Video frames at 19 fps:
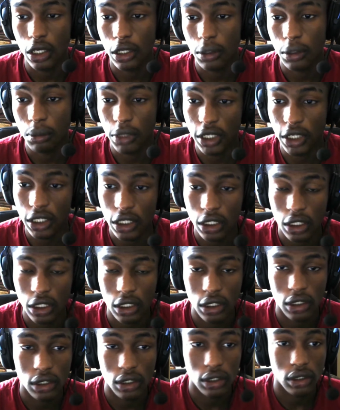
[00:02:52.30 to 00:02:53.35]

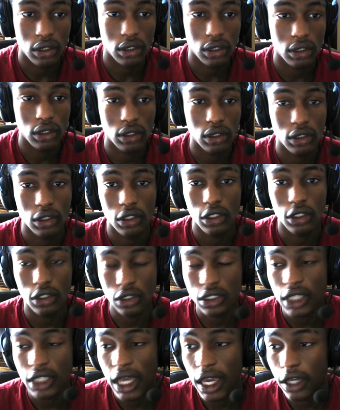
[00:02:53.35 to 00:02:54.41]
picking good
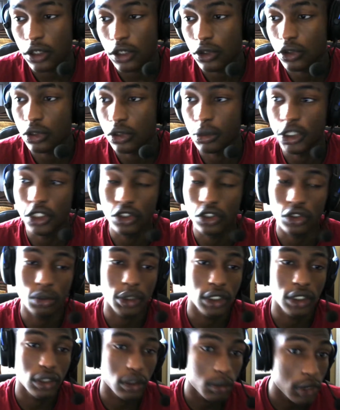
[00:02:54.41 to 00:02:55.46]
titles, making sure
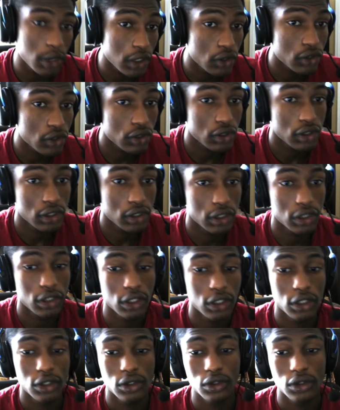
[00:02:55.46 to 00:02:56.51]
my thumbnails are good.
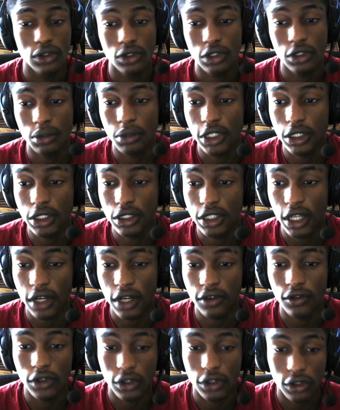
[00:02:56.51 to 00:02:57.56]
Those are some things that
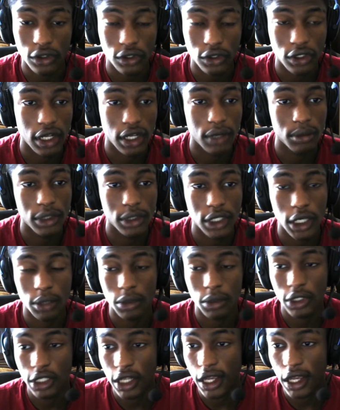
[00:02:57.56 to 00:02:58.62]
I've learned that I became
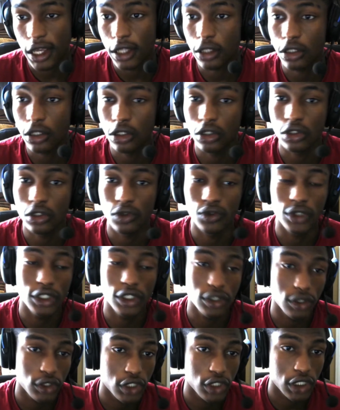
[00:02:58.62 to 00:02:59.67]
good at.
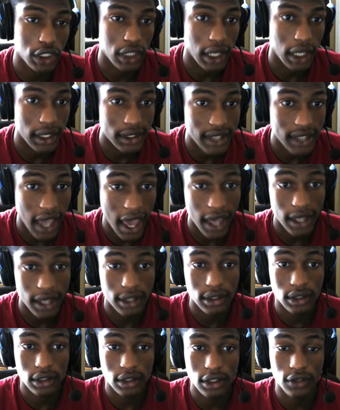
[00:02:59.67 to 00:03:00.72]
Researching like
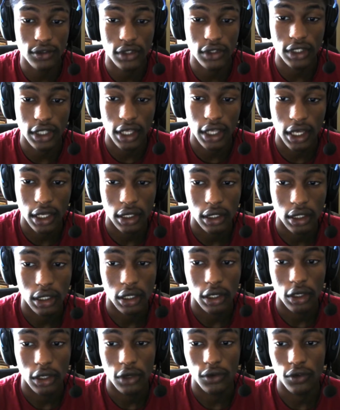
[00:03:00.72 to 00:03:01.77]
tags and stuff like that
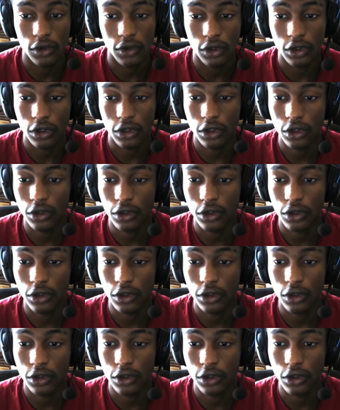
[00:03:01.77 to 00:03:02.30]
for